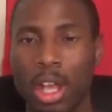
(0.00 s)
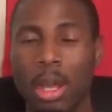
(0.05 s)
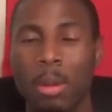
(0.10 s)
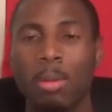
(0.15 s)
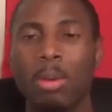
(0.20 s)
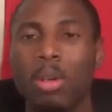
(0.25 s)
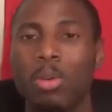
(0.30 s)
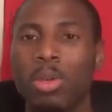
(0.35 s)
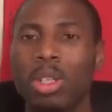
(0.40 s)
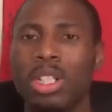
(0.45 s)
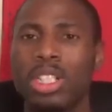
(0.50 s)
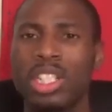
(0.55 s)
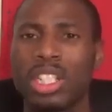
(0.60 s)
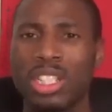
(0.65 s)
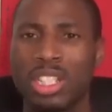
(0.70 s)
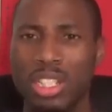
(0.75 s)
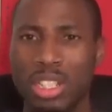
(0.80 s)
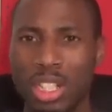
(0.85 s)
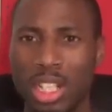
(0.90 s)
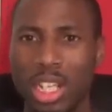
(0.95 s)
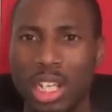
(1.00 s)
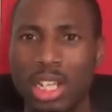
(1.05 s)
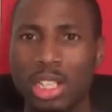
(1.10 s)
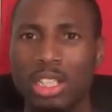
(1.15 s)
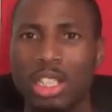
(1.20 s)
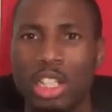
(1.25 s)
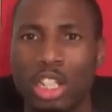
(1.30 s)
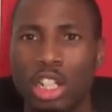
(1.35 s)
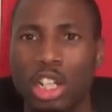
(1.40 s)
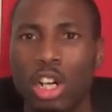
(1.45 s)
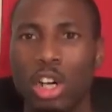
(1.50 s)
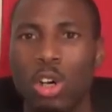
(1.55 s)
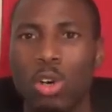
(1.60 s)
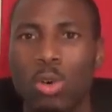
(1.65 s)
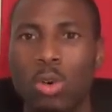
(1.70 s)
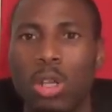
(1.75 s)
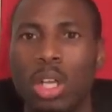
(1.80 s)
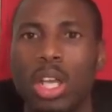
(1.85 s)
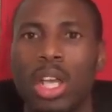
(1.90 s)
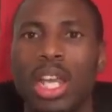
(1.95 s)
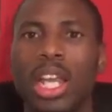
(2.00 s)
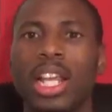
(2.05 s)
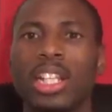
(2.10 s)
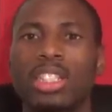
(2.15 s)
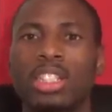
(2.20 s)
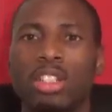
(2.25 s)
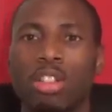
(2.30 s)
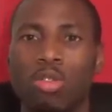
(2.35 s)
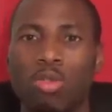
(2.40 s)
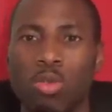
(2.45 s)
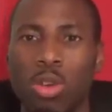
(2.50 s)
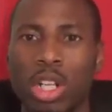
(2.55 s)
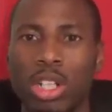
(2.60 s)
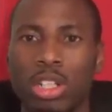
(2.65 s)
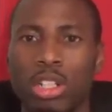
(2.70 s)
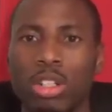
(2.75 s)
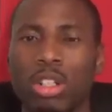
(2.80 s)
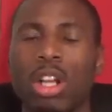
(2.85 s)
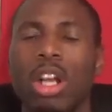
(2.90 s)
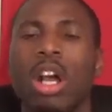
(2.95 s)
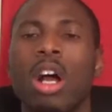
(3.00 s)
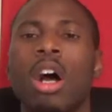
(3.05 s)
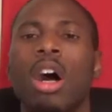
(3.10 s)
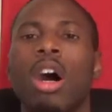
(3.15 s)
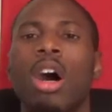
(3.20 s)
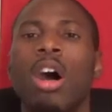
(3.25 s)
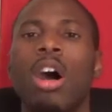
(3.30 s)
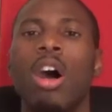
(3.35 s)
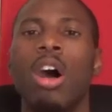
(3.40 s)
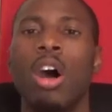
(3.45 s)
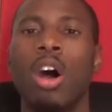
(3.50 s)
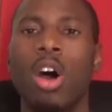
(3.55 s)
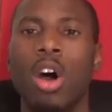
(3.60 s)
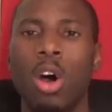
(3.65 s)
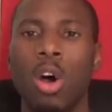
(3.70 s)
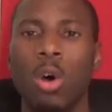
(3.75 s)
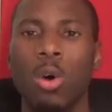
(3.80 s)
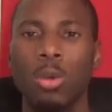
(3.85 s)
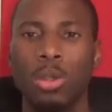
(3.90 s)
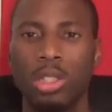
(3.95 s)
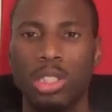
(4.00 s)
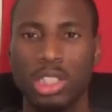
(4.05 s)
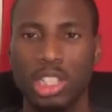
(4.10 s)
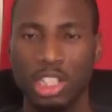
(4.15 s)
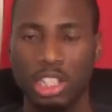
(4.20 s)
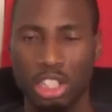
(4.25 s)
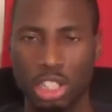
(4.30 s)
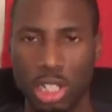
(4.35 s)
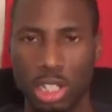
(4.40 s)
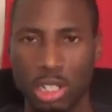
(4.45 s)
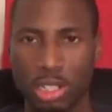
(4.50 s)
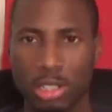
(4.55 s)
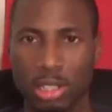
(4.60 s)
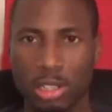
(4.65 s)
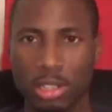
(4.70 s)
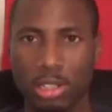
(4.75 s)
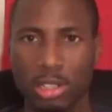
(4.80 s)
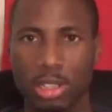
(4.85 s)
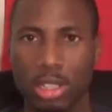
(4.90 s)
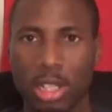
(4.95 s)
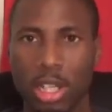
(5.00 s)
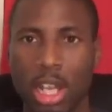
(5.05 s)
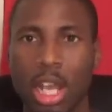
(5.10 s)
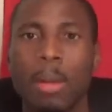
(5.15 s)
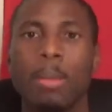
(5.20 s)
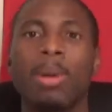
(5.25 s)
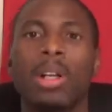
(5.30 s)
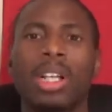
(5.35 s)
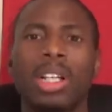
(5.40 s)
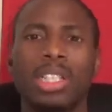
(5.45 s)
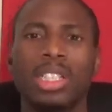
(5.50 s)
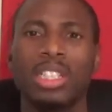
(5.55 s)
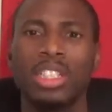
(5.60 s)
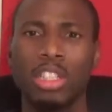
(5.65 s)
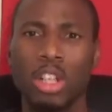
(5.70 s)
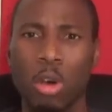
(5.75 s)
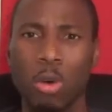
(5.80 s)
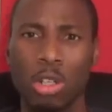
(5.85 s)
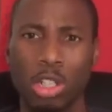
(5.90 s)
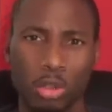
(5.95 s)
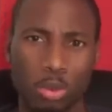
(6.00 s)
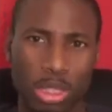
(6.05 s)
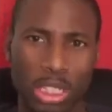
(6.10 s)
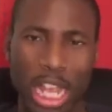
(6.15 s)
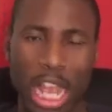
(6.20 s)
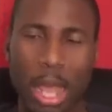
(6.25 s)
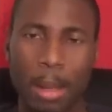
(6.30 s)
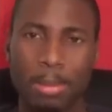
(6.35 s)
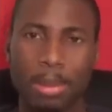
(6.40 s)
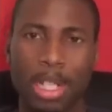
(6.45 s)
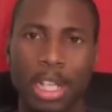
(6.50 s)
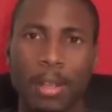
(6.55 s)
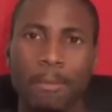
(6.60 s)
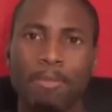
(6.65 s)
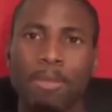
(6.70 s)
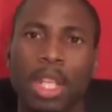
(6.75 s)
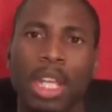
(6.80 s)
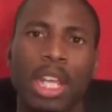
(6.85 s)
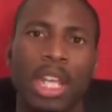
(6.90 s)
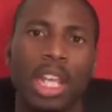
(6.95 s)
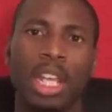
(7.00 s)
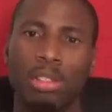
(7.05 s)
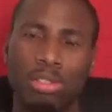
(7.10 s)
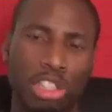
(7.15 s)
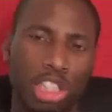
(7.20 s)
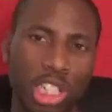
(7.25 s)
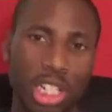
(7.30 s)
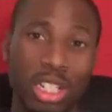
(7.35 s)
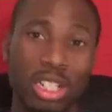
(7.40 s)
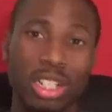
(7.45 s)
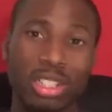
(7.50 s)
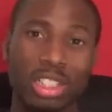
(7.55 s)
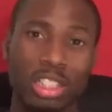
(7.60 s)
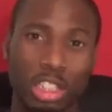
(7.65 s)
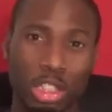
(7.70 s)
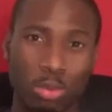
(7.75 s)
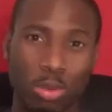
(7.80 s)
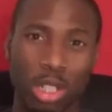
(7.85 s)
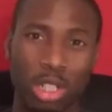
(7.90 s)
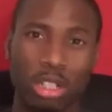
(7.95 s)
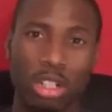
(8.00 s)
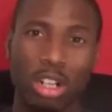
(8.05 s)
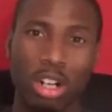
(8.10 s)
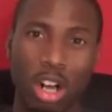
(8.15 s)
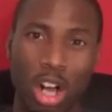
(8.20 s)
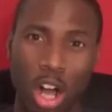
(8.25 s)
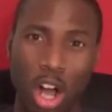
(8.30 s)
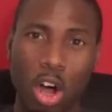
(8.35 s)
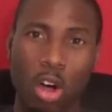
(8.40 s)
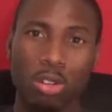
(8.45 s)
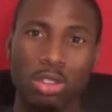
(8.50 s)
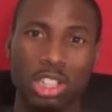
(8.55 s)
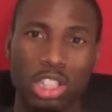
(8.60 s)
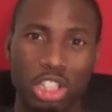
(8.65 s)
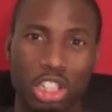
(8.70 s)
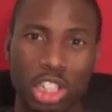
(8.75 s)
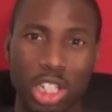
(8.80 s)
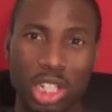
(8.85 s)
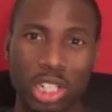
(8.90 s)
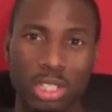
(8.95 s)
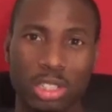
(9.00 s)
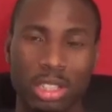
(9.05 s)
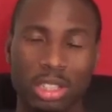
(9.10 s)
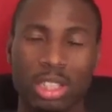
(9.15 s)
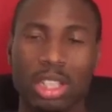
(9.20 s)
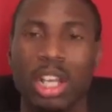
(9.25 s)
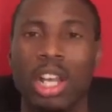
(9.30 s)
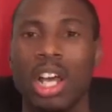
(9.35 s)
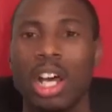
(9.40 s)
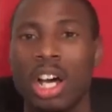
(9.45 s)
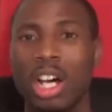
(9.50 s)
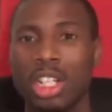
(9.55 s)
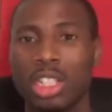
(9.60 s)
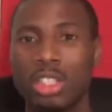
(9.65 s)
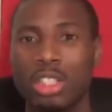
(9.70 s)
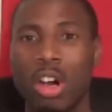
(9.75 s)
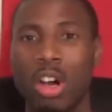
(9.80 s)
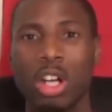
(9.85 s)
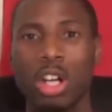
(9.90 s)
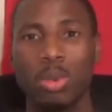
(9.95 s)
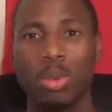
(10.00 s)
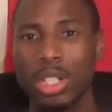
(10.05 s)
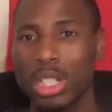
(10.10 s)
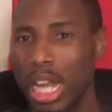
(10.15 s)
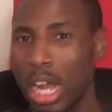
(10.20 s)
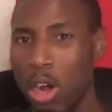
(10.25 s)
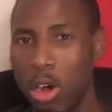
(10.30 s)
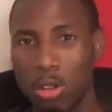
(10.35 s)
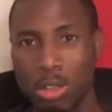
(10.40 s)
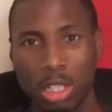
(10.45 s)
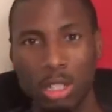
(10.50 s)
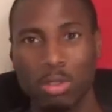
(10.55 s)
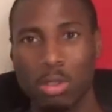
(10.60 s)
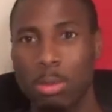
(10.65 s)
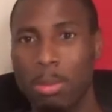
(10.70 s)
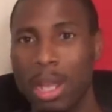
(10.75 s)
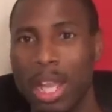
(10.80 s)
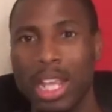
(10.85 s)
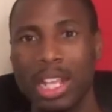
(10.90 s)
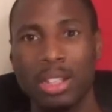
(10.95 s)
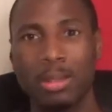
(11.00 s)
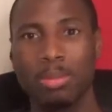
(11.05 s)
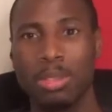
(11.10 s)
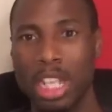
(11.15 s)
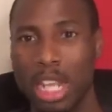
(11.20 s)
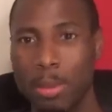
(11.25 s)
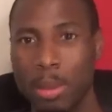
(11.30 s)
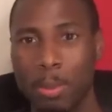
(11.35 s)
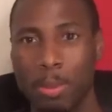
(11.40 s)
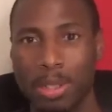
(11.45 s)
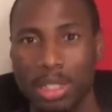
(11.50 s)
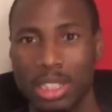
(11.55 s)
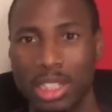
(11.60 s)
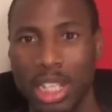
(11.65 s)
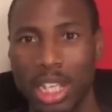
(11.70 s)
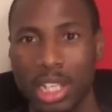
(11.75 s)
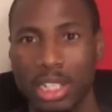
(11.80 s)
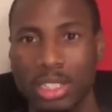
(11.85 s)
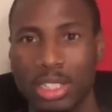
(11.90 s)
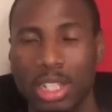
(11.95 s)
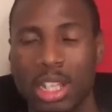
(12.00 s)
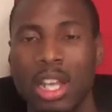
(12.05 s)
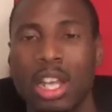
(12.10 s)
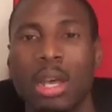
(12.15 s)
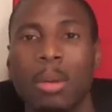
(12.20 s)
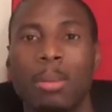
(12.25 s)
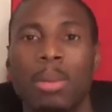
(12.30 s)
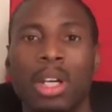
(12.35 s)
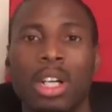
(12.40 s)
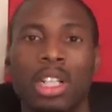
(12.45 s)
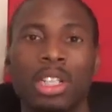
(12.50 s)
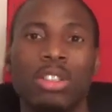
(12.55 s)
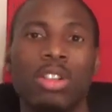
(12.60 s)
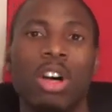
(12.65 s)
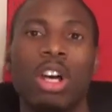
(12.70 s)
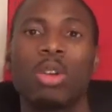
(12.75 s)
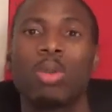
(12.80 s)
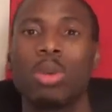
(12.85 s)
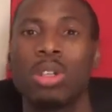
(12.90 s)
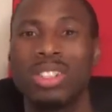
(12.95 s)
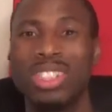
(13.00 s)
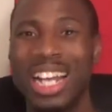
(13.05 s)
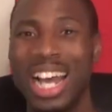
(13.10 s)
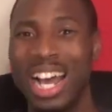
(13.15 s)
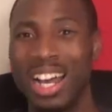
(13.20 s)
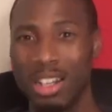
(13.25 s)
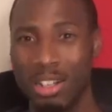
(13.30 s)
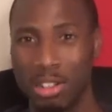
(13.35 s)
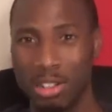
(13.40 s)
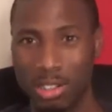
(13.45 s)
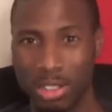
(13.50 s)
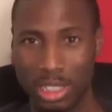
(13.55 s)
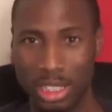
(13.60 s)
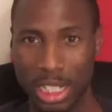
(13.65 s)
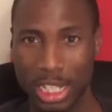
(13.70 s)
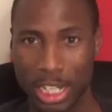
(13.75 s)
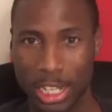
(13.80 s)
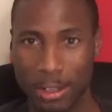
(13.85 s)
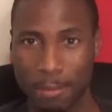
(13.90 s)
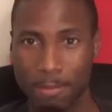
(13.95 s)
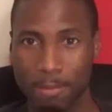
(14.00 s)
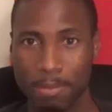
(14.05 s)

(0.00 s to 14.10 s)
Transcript: When we just need to go and surrender all to Jesus. Because notice what's happening. If she doesn't surrender her all to Jesus, her daughter will not only remain demon possessed, but her daughter will die in her sin.